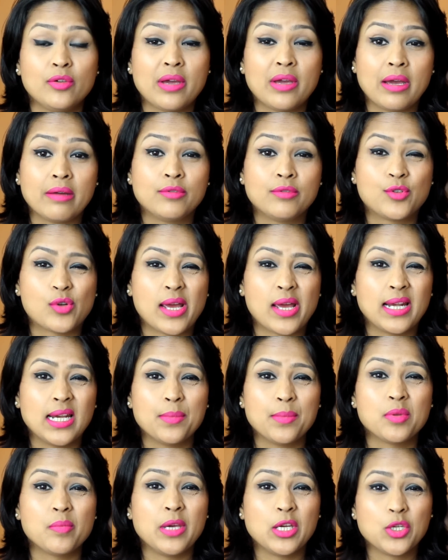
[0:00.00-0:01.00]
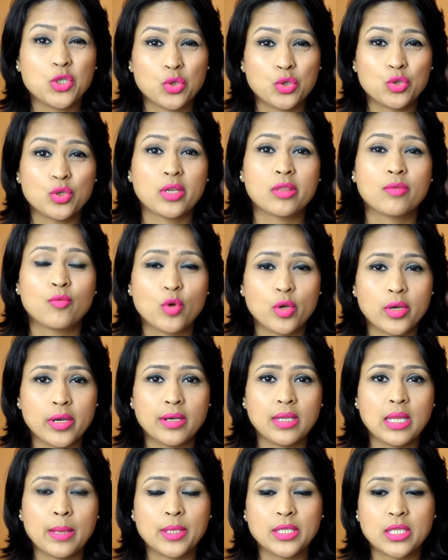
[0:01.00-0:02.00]
you have dry lips, make sure to
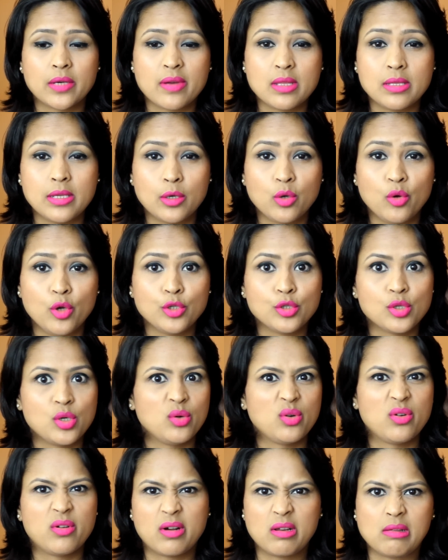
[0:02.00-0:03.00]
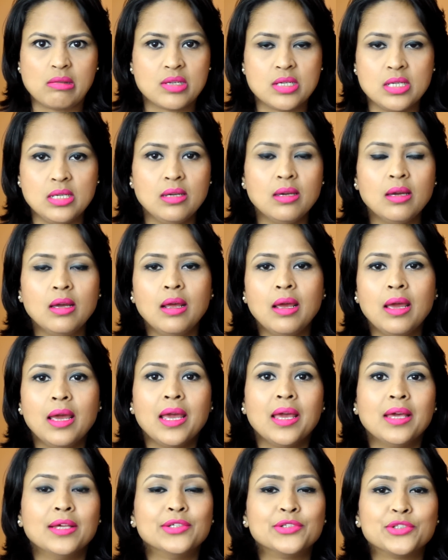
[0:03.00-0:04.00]
exfoliate them, otherwise they are going to look crusty.
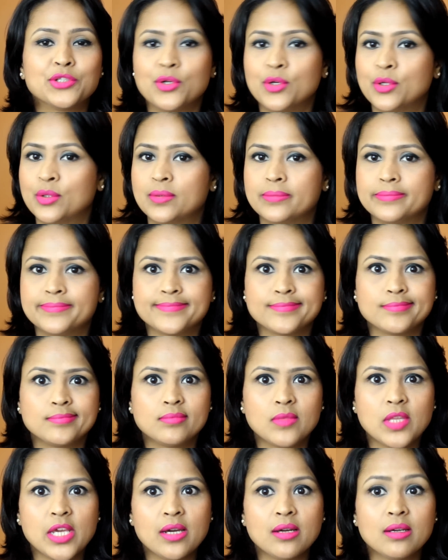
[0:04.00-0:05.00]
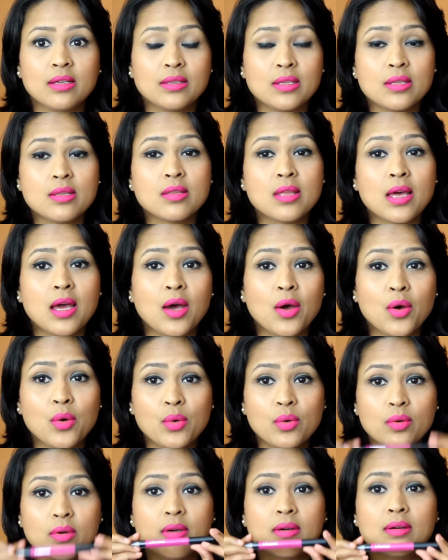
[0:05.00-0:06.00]
So yeah, this is
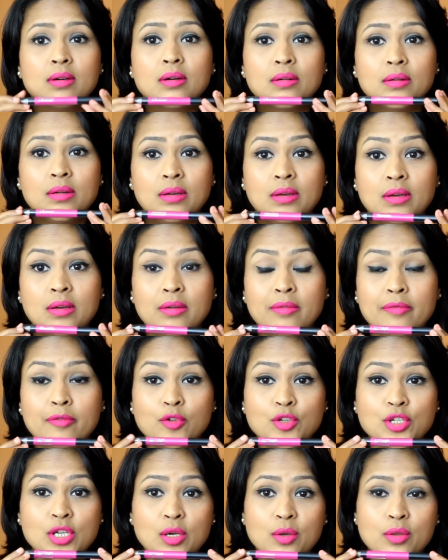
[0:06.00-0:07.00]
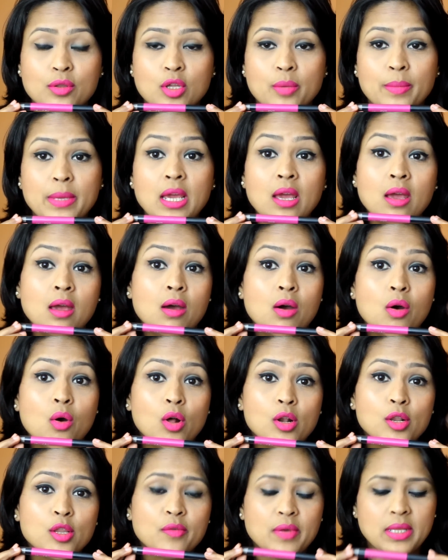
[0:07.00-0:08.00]
how fuchsia looks on me.
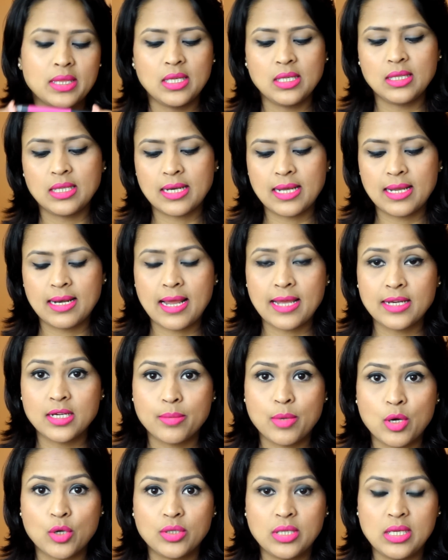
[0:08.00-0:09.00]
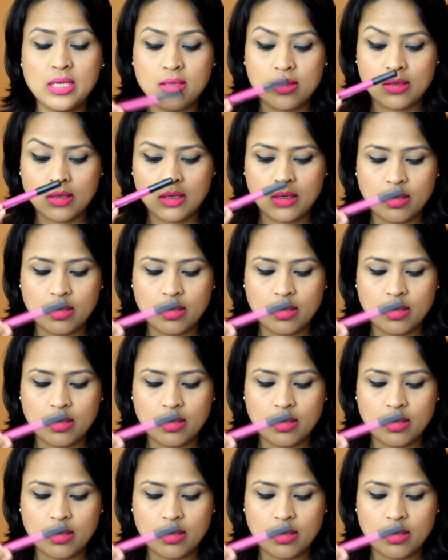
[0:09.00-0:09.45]
Also, one thing that I liked about these